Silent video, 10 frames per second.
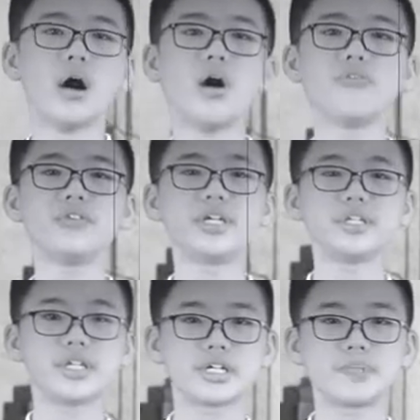Of
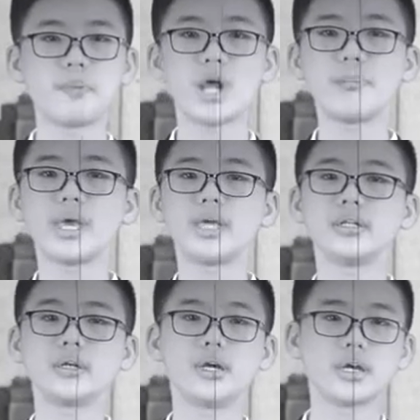this
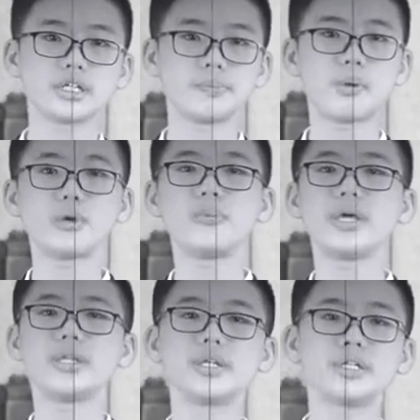experiment, the uh,
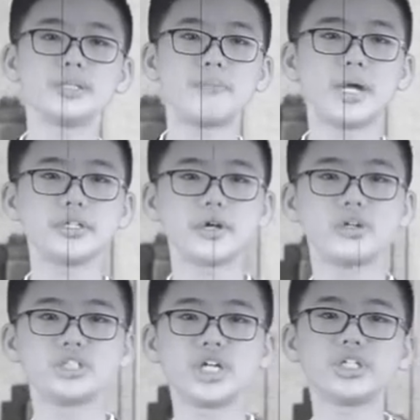experiment is based
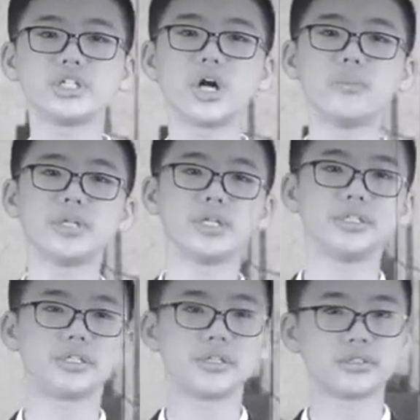on J.J.
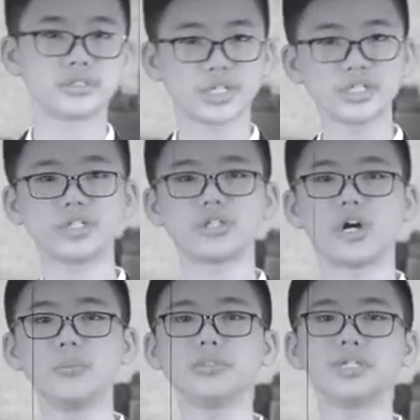Thomson's, J. J.
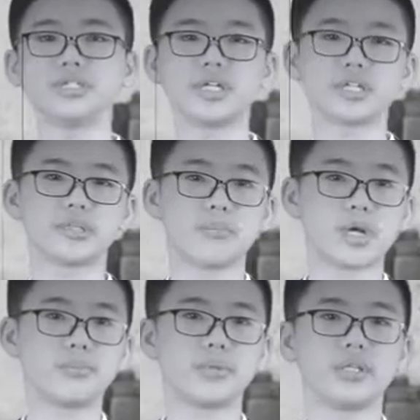Thomson's
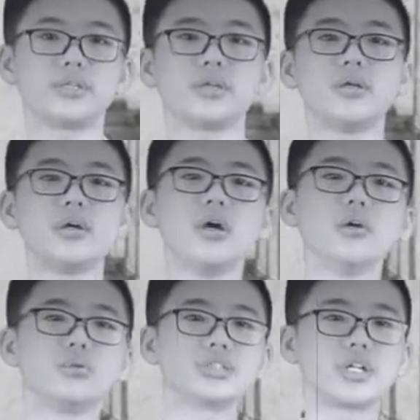experiment,
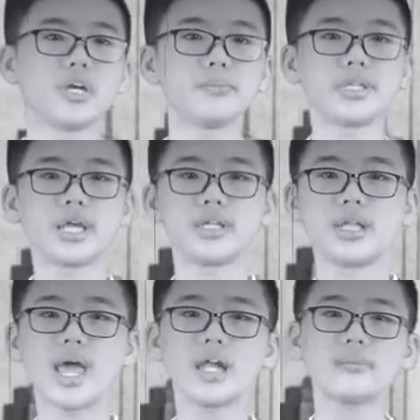which claims that an
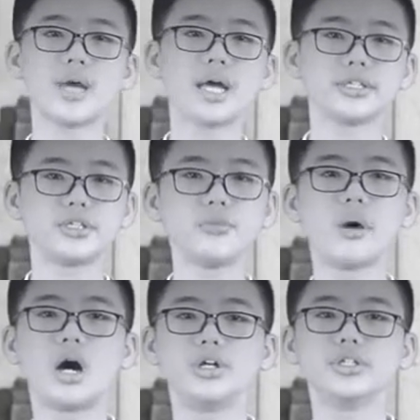atom has two
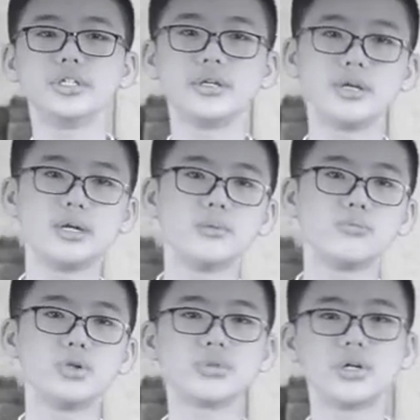parts,
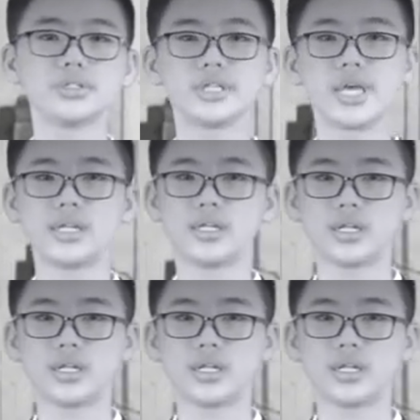protons and